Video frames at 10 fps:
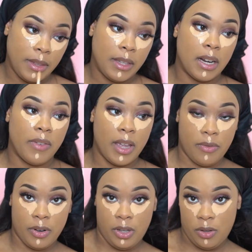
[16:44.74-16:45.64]
that I've
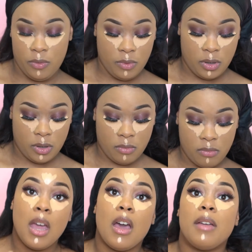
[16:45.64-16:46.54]
ever used.
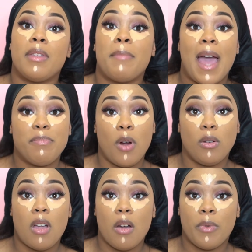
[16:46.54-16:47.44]
The MAC Pro
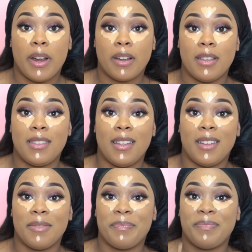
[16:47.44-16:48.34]
Long Wear
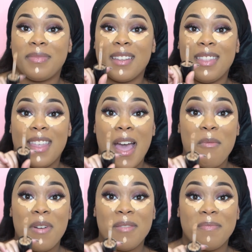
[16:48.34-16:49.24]
Concealer.
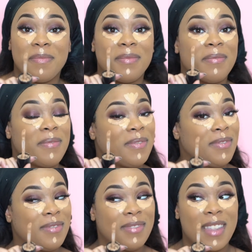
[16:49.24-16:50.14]
That
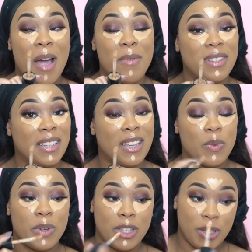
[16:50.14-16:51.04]
one's a
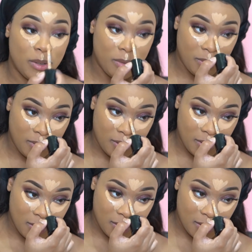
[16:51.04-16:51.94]
good one too.
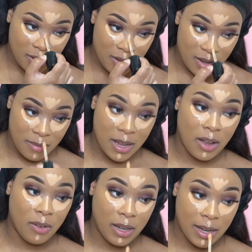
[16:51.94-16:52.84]
Not
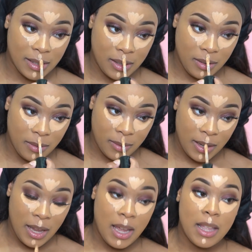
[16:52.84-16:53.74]
gonna lie to you.
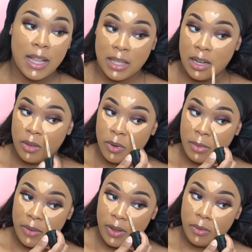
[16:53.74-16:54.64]
That's another one of
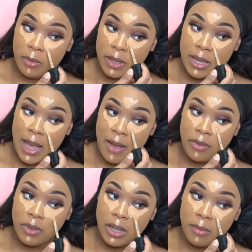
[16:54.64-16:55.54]
my favorite ones. I
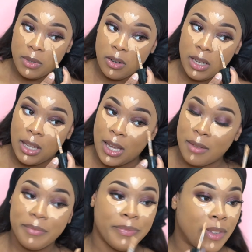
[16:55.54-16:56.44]
haven't re-upped on it
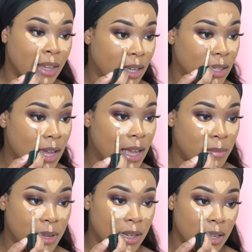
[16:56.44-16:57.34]
yet because I
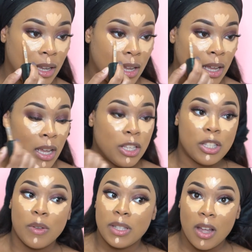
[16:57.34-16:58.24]
had been
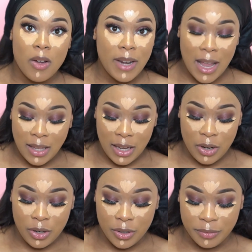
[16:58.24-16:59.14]
so stuck on LA
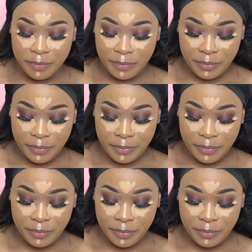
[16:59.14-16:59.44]
Girl,